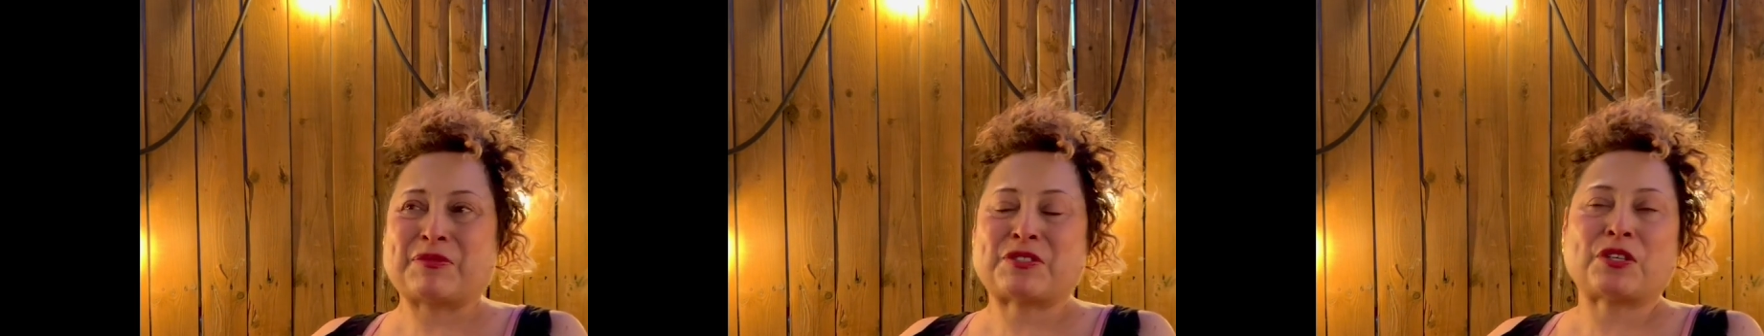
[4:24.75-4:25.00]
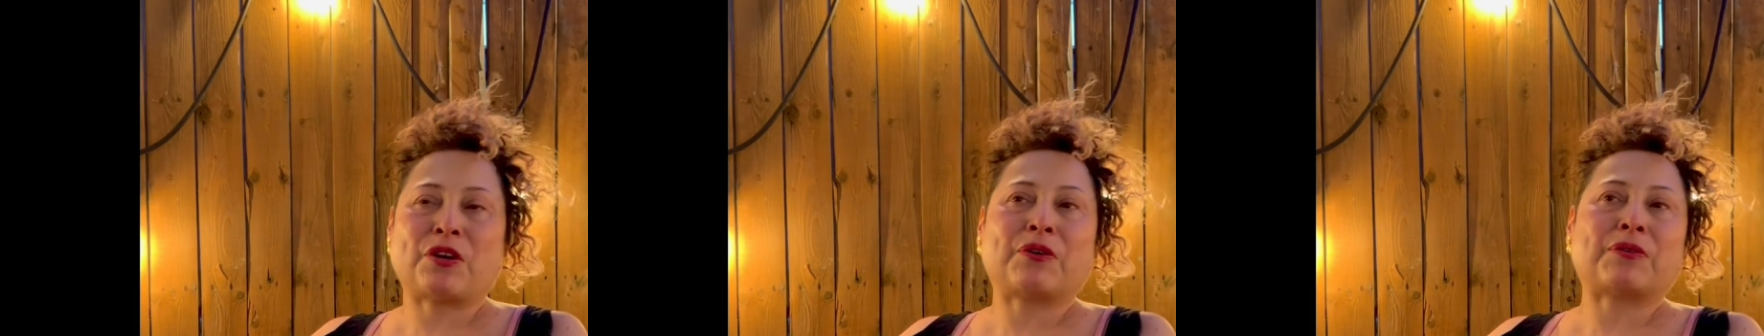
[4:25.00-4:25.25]

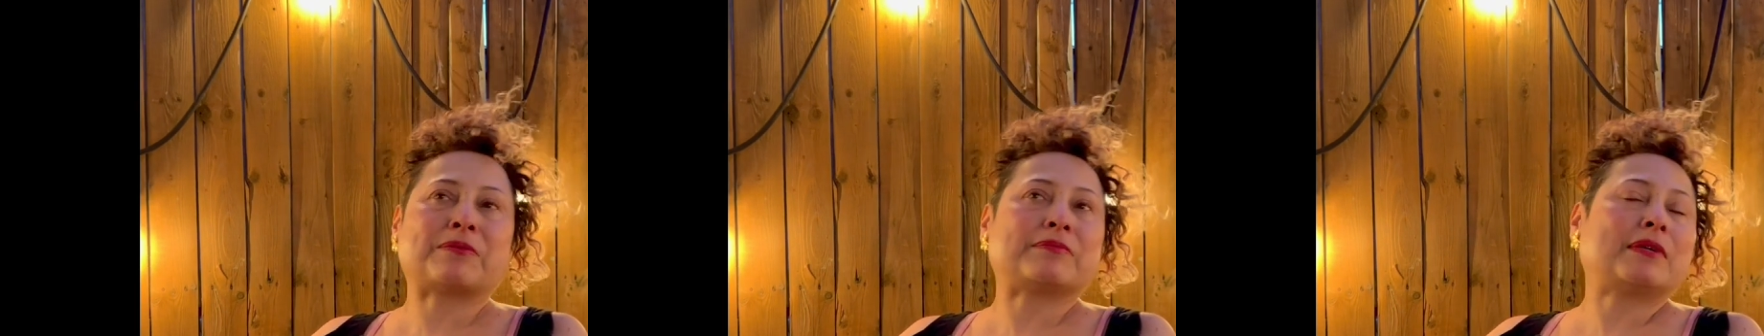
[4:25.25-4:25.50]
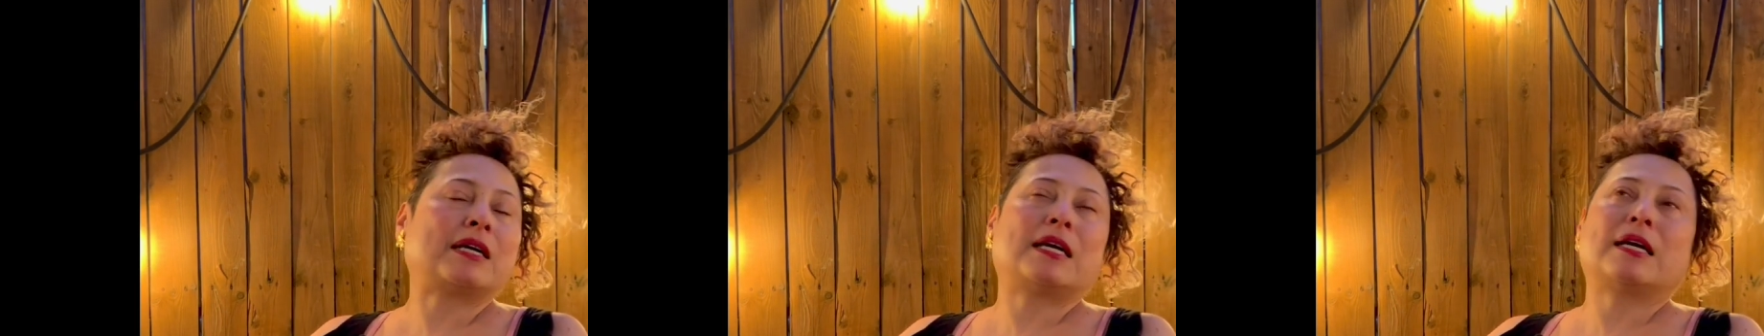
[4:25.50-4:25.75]
So
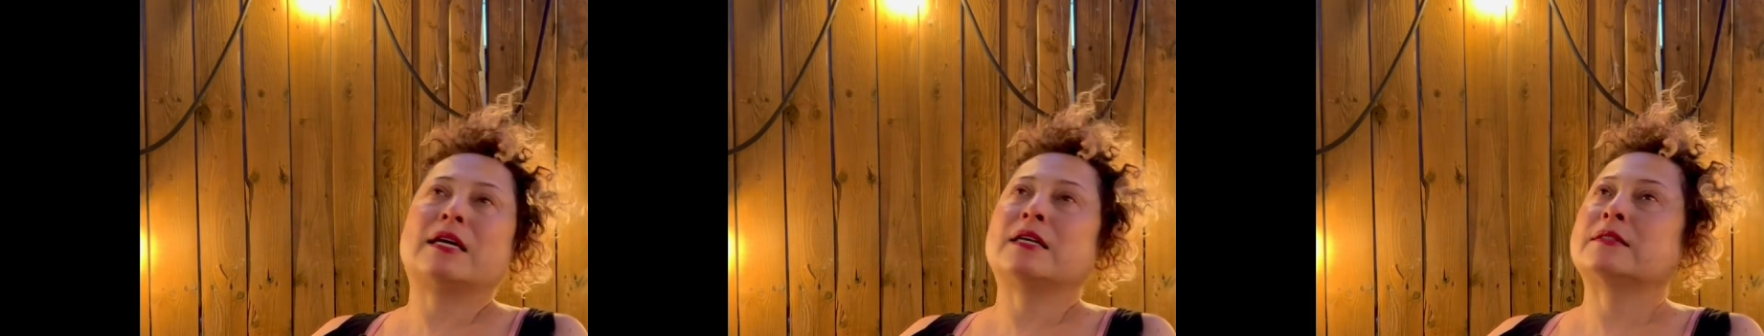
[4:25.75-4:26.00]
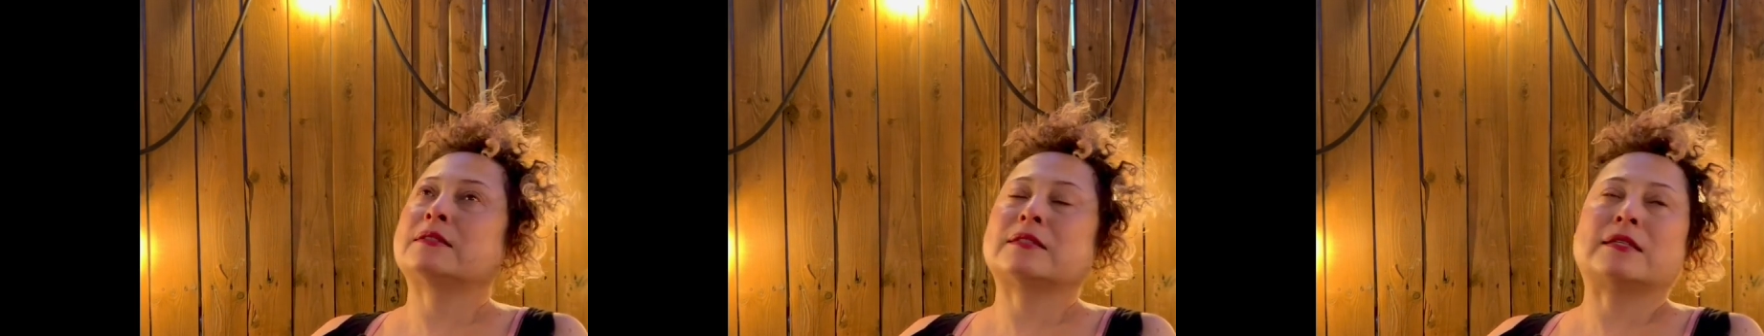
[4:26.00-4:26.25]

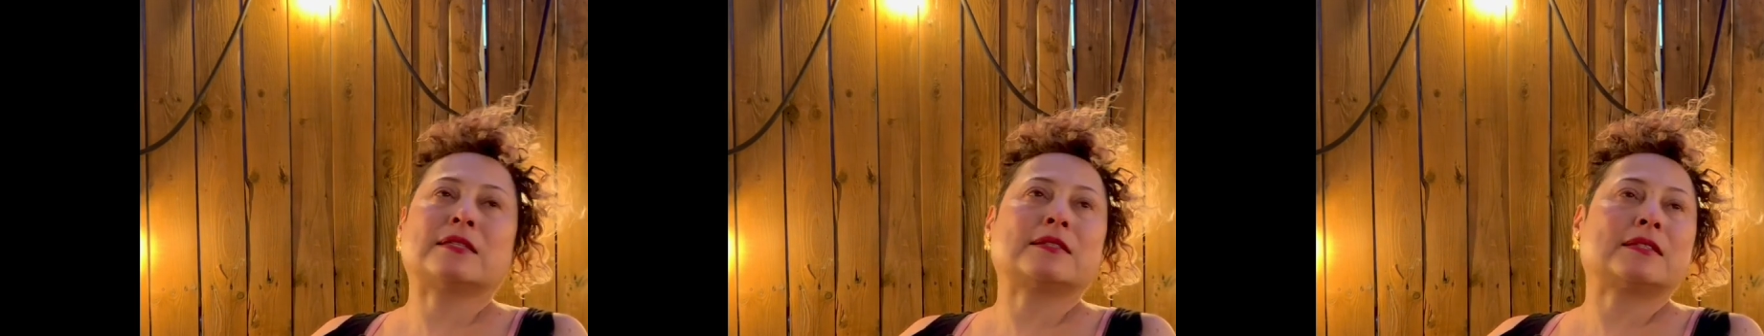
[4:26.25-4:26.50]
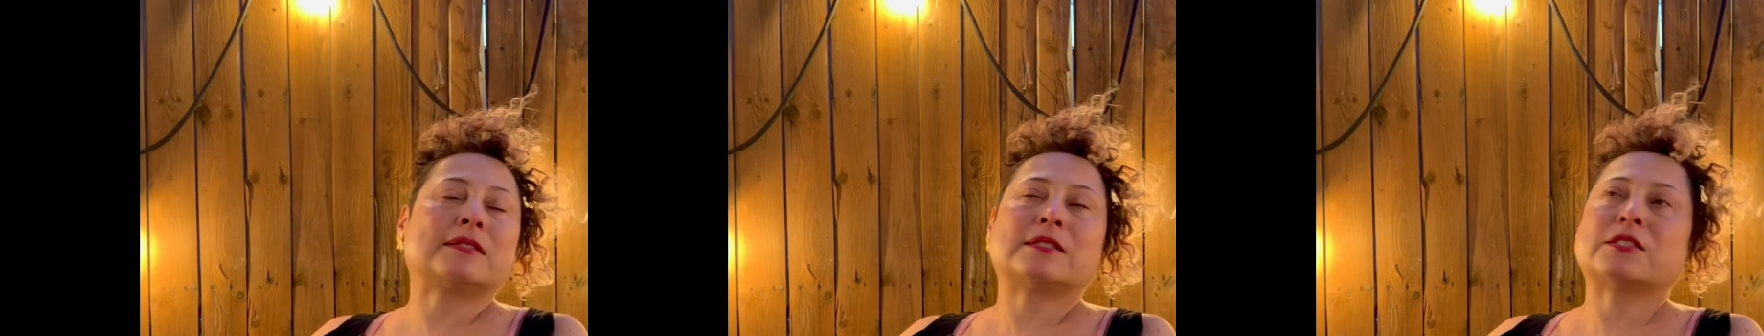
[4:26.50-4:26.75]
it's
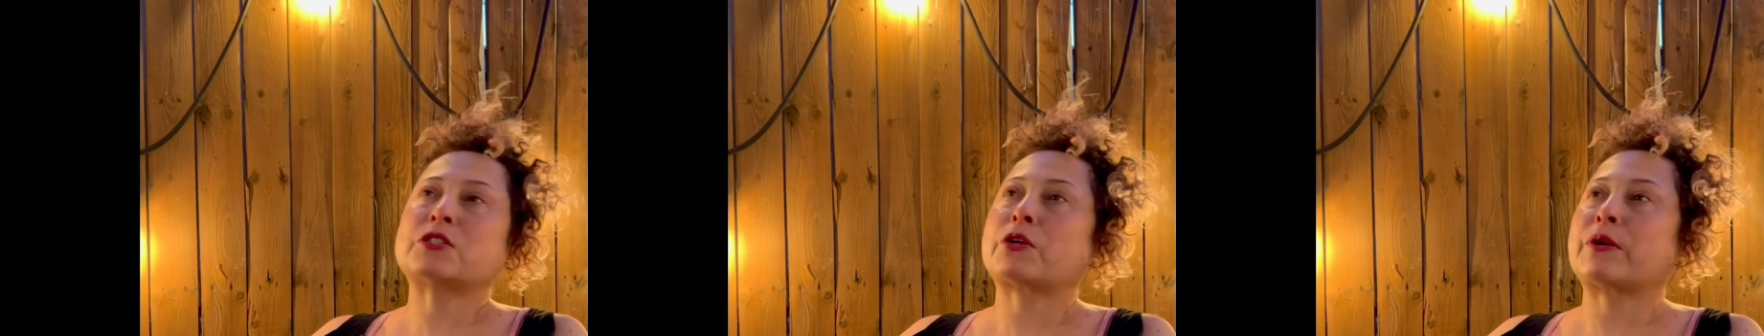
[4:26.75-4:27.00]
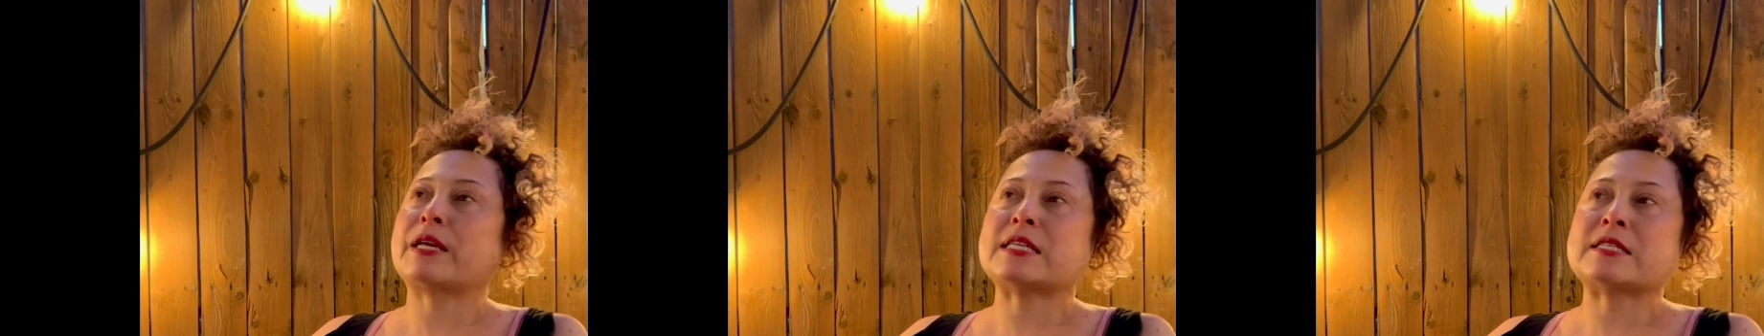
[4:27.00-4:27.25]
just
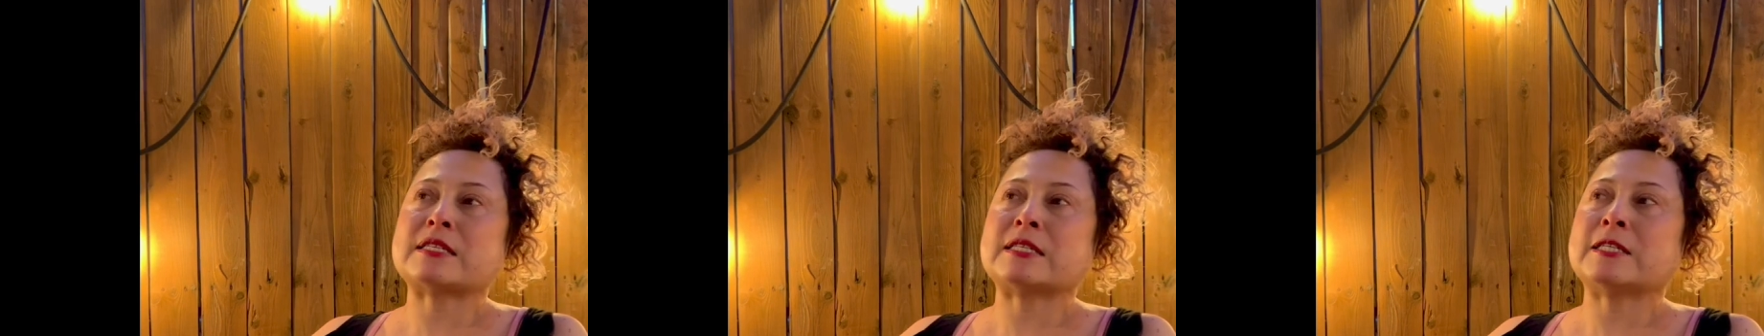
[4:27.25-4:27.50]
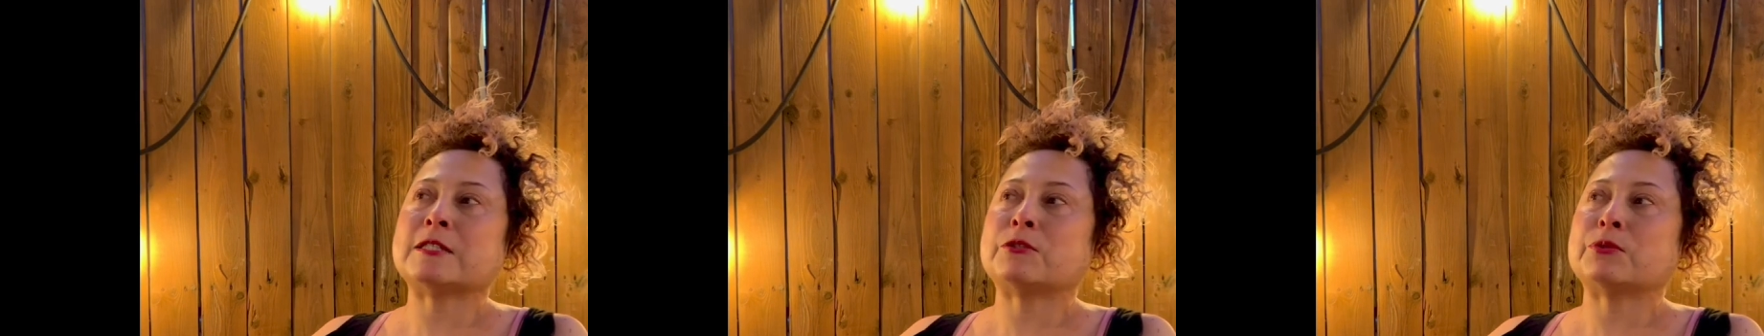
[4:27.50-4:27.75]

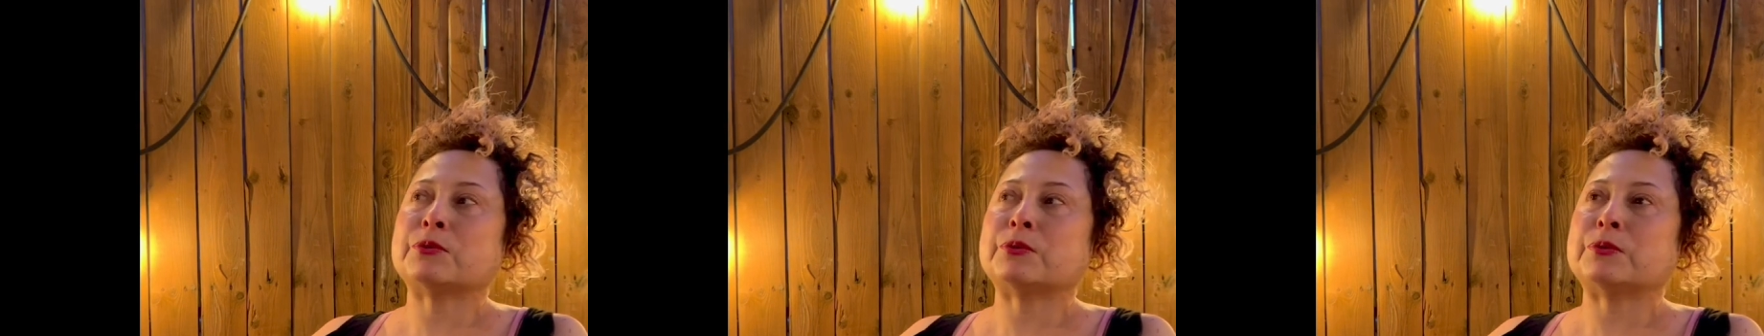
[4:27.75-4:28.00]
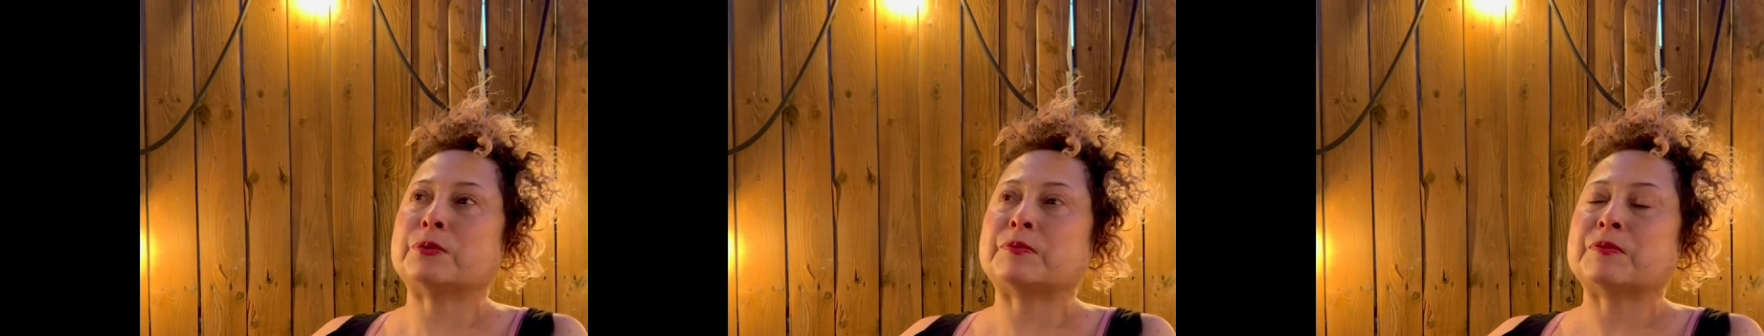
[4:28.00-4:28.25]
crazy
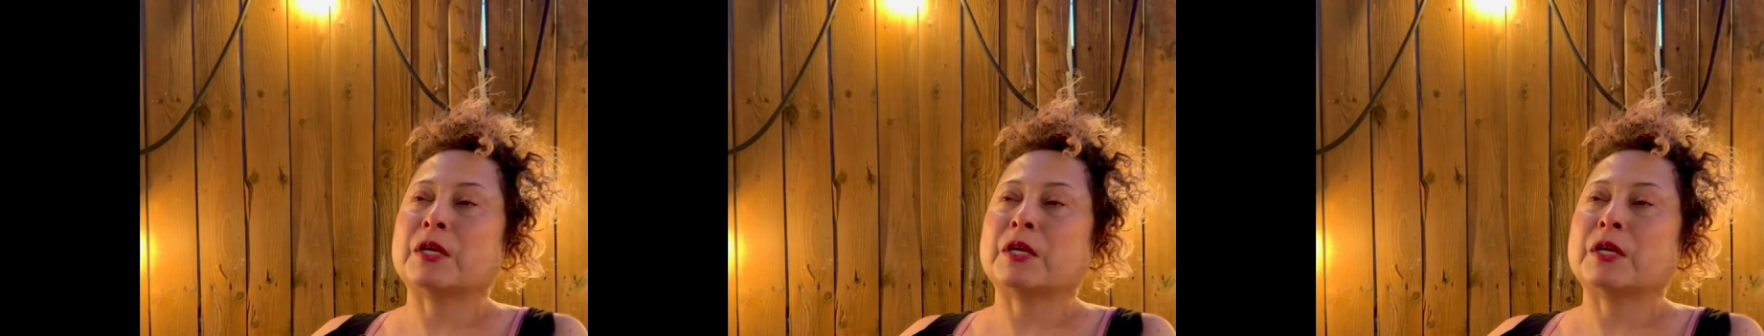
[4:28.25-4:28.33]
to